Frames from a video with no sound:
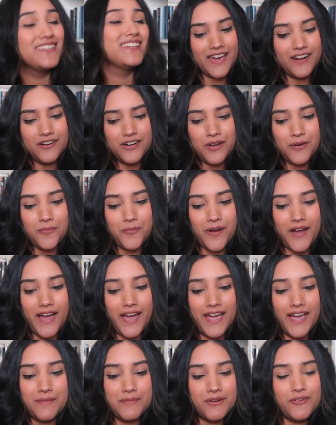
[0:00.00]
I don't know
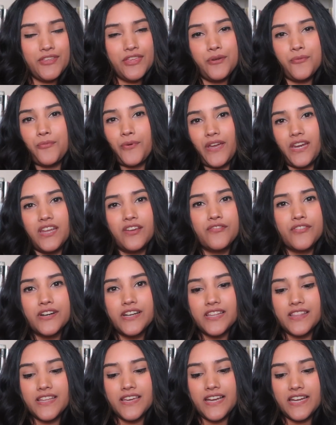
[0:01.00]
why. I'm not really waiting for
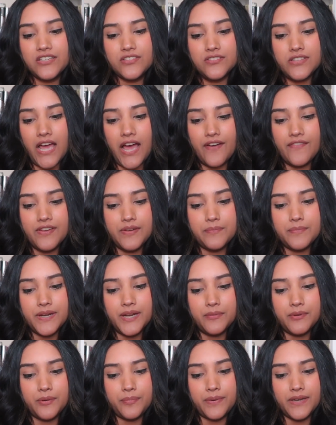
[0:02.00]
anything. I just haven't been
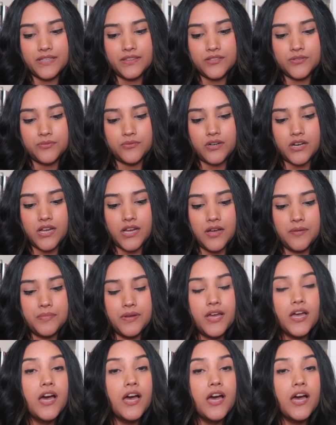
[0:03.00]
able to pick this one up.